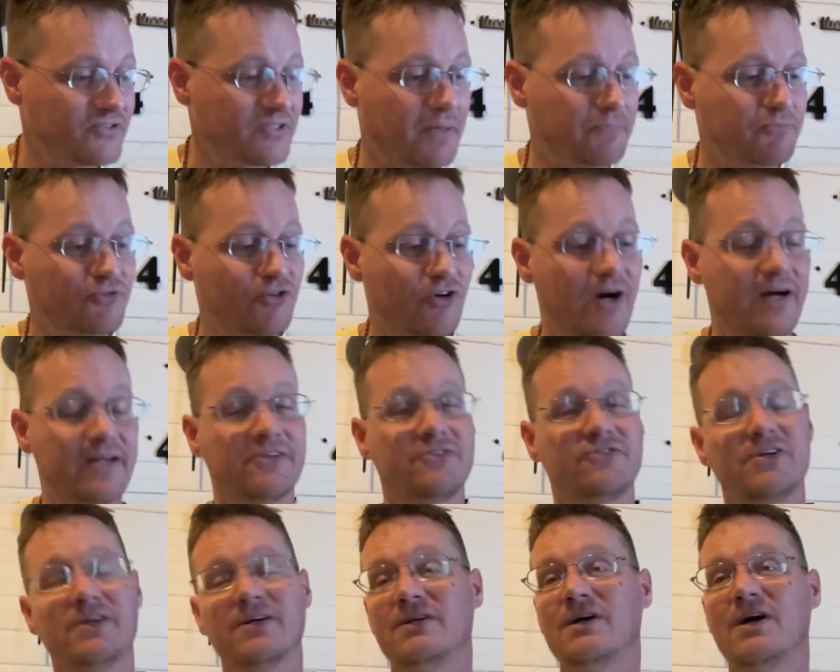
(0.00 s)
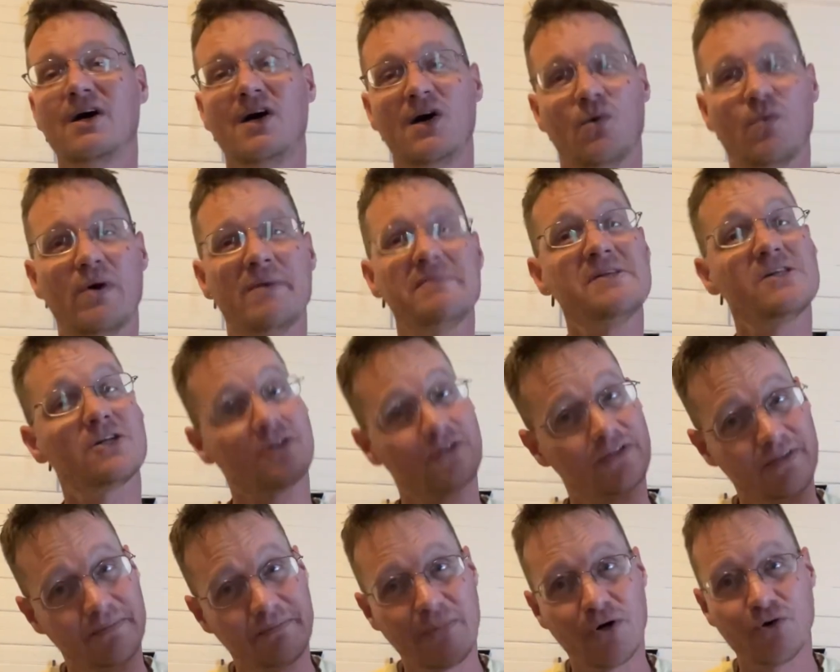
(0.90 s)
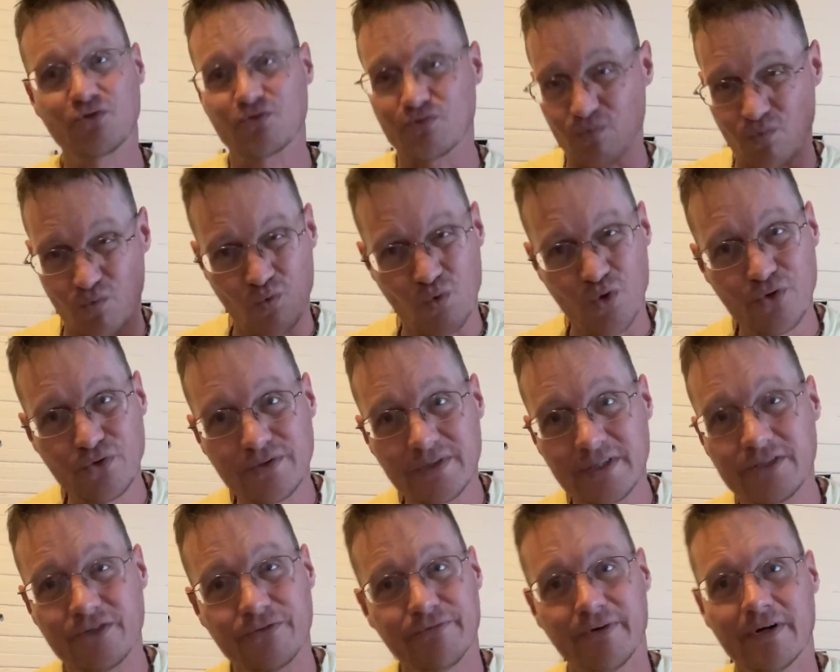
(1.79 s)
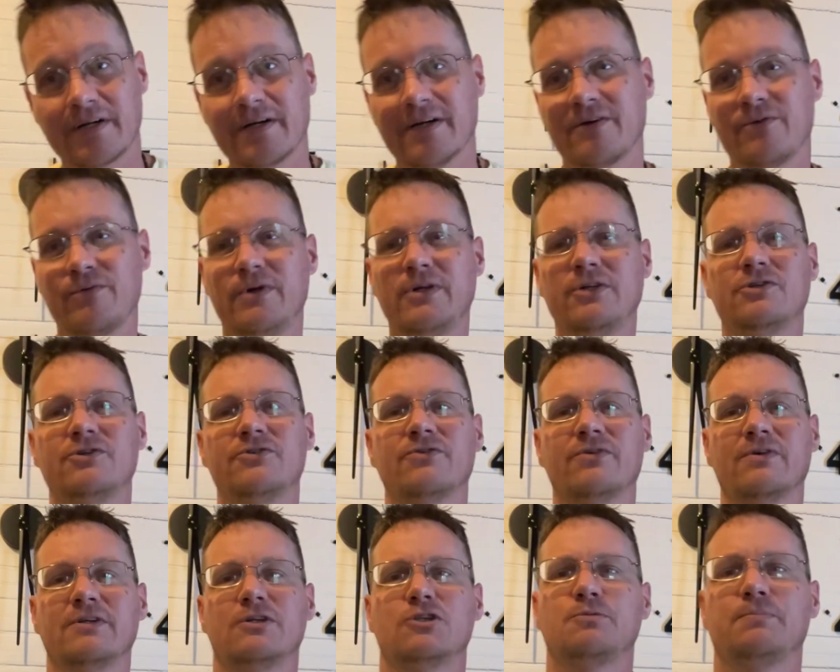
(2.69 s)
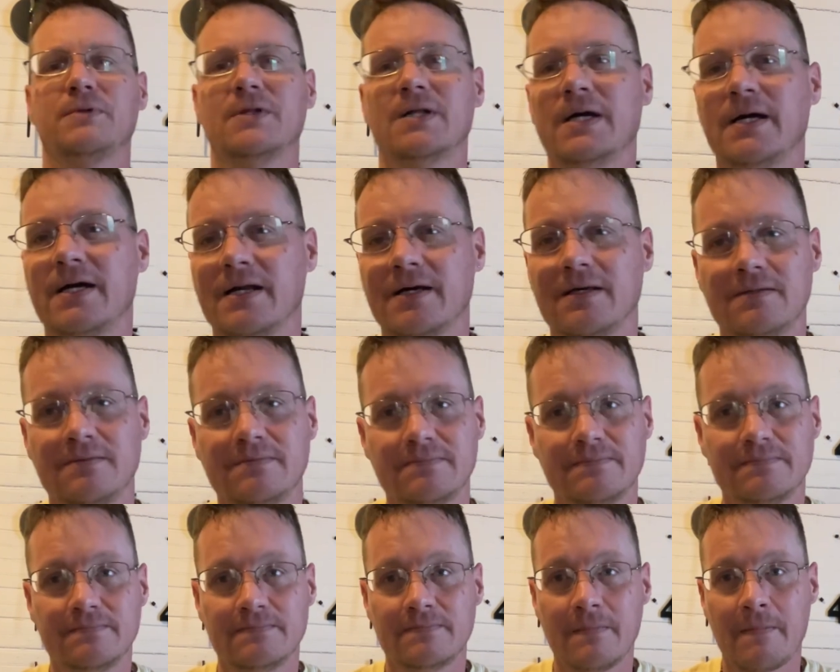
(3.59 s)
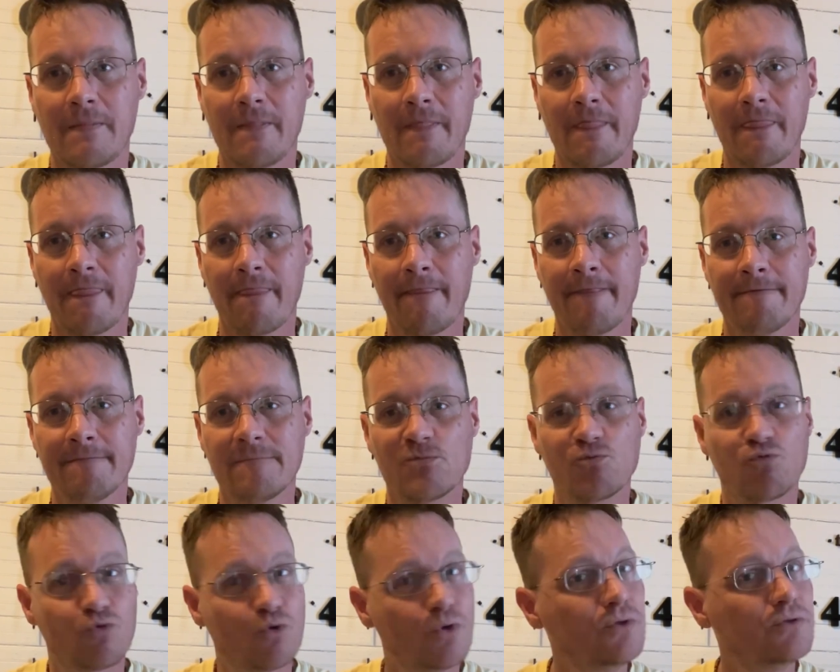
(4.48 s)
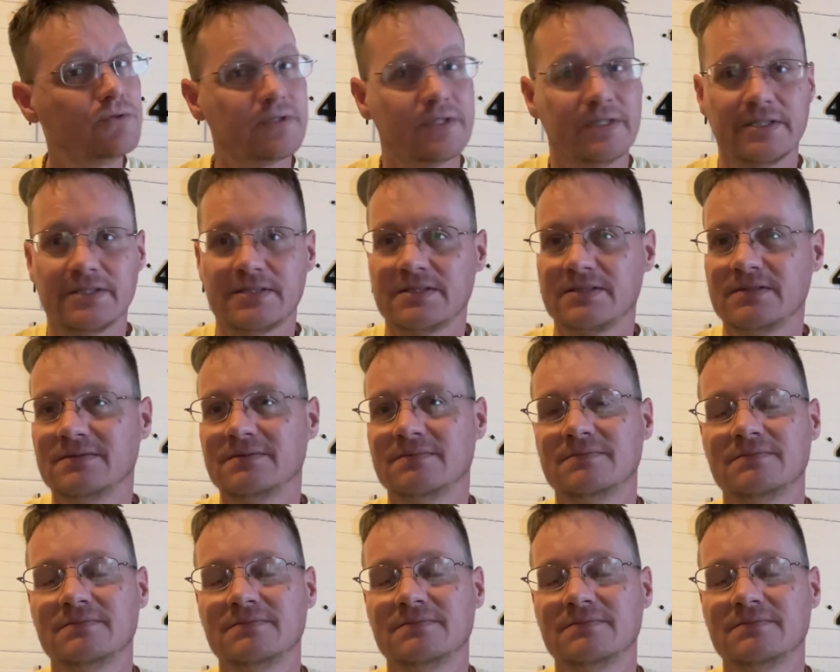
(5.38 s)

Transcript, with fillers: And I'm trying to tell you, women are the most ruthless fucking creatures on this planet. Ruthless.